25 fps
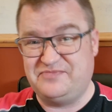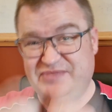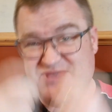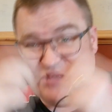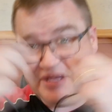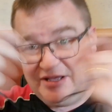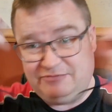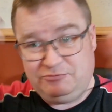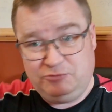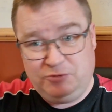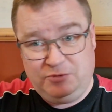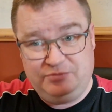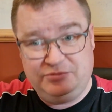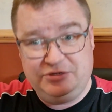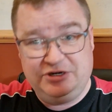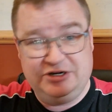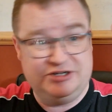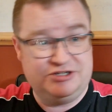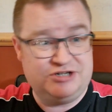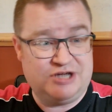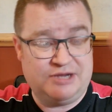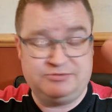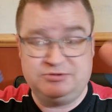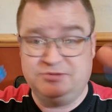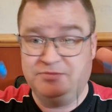nearly
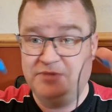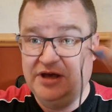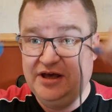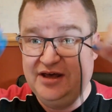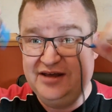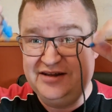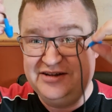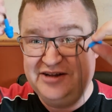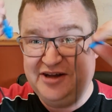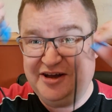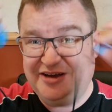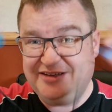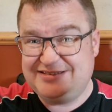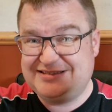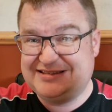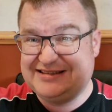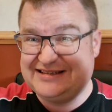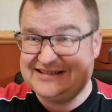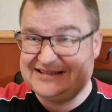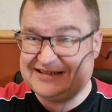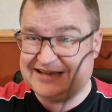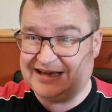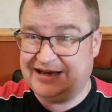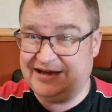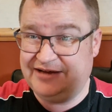dropped them. Not
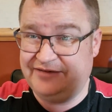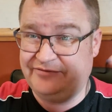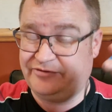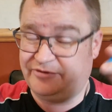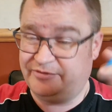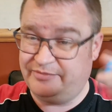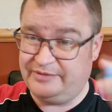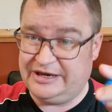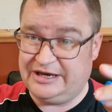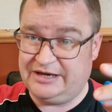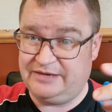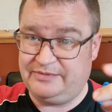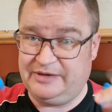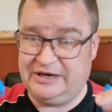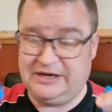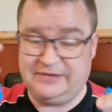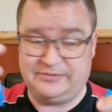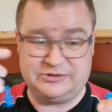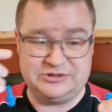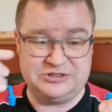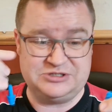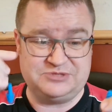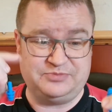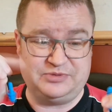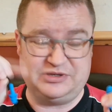designed for
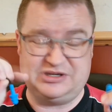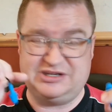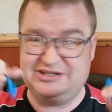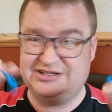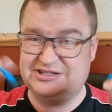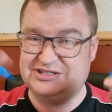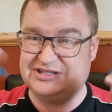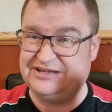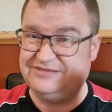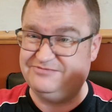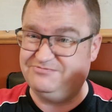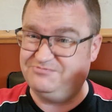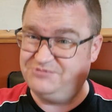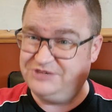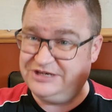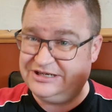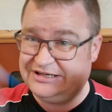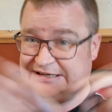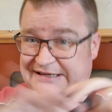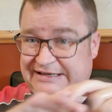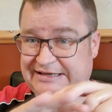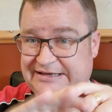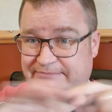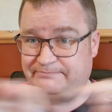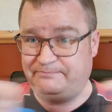bagpipers because they
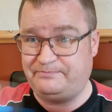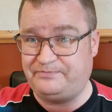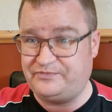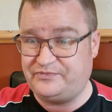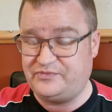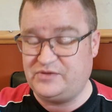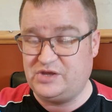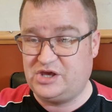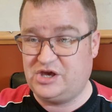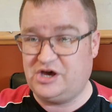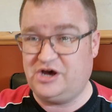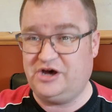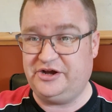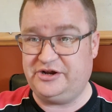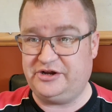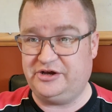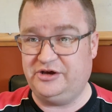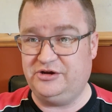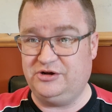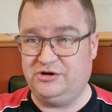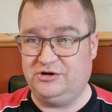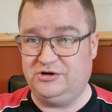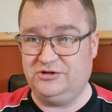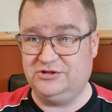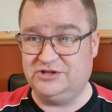really cut
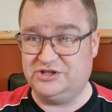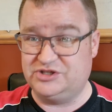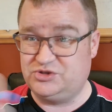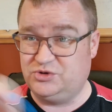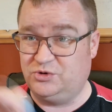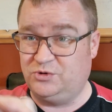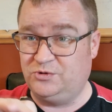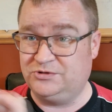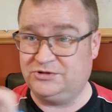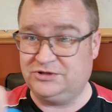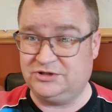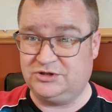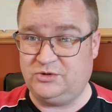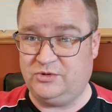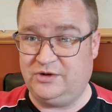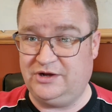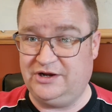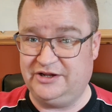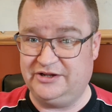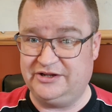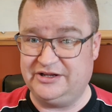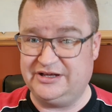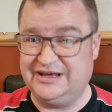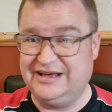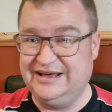out all the tonal
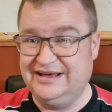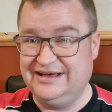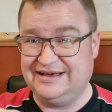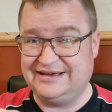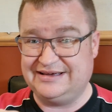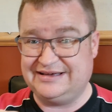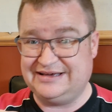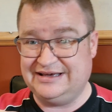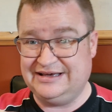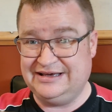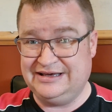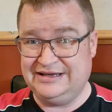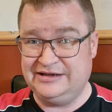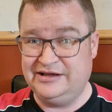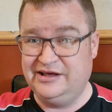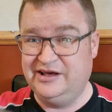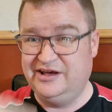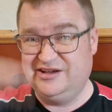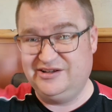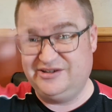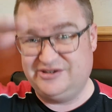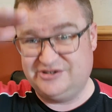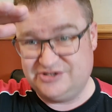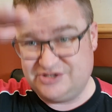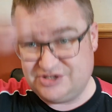quality. Again,
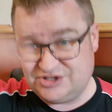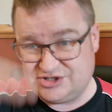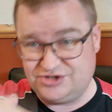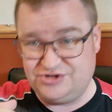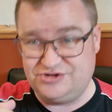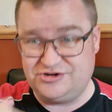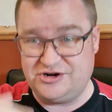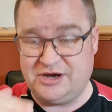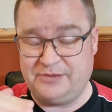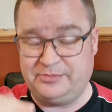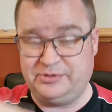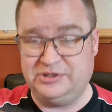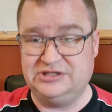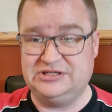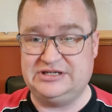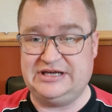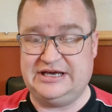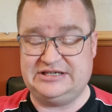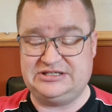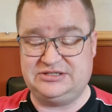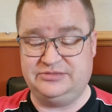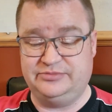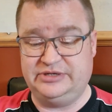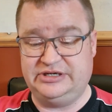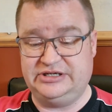you're just dropping
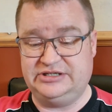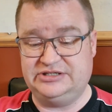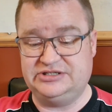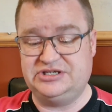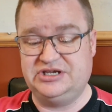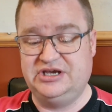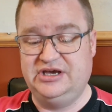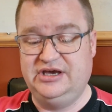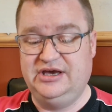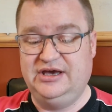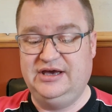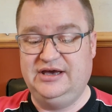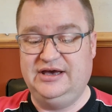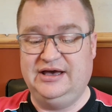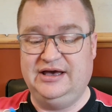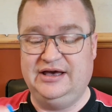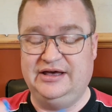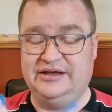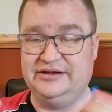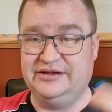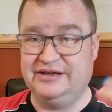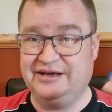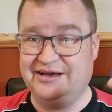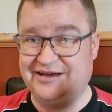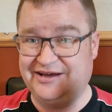decibels, and